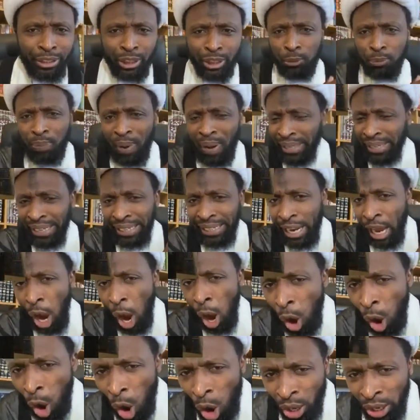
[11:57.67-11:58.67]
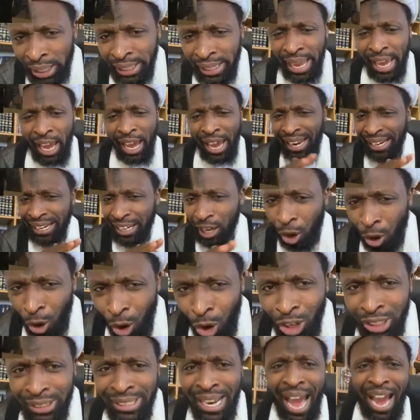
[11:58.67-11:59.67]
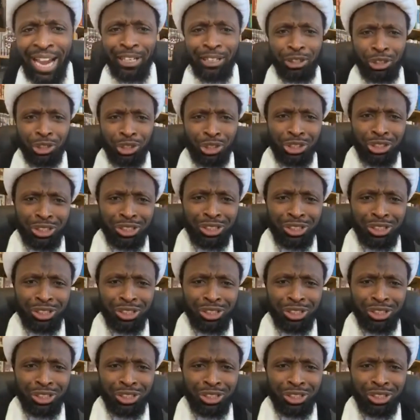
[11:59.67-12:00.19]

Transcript: spending the whole day and the whole night